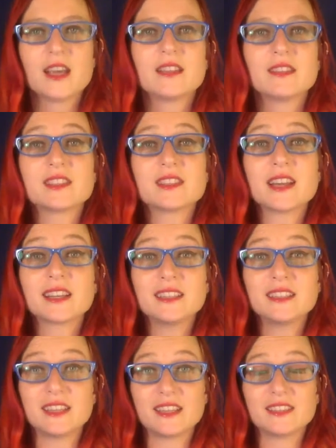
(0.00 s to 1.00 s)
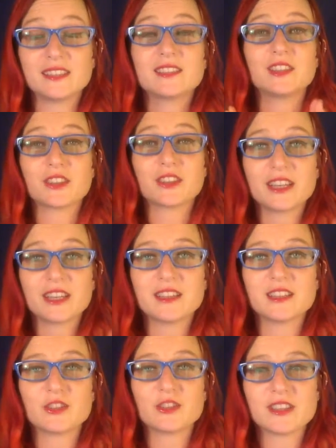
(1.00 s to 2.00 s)
The second is you're getting
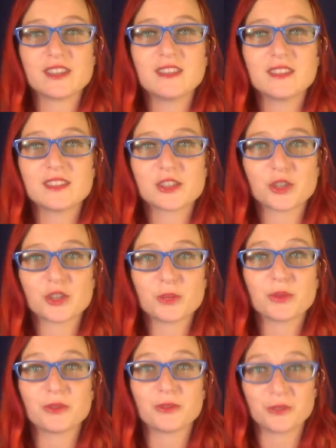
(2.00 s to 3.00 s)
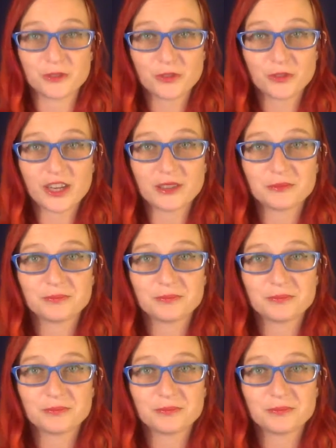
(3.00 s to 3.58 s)
the Transcendence group for free.